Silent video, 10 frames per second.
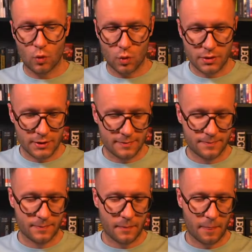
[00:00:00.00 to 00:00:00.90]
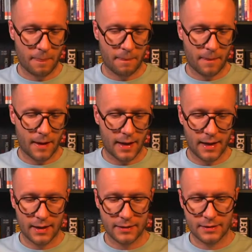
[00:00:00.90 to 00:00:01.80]
Urs,
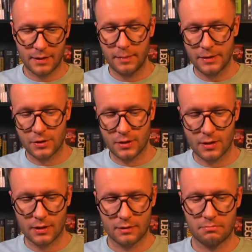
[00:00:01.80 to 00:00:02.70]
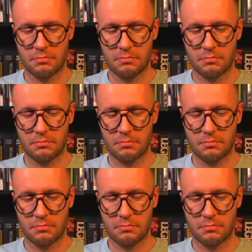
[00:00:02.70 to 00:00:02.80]
and he mentioned that